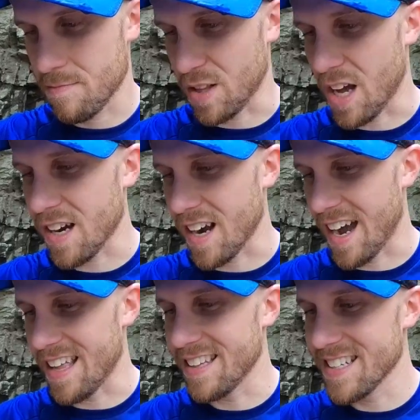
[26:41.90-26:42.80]
Block
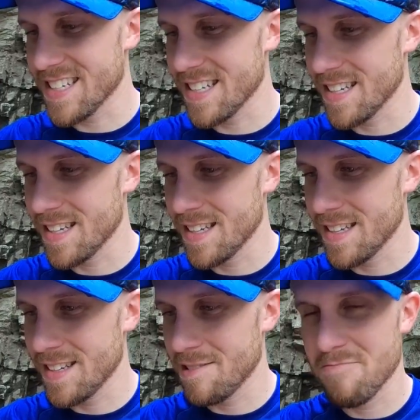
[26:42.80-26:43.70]
Island?
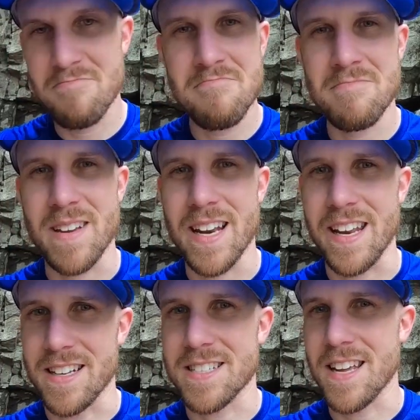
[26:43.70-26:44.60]
That
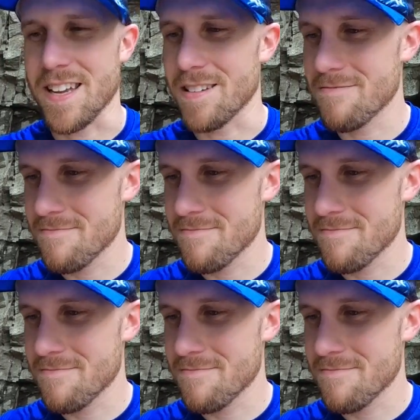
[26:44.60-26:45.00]
ain't a state.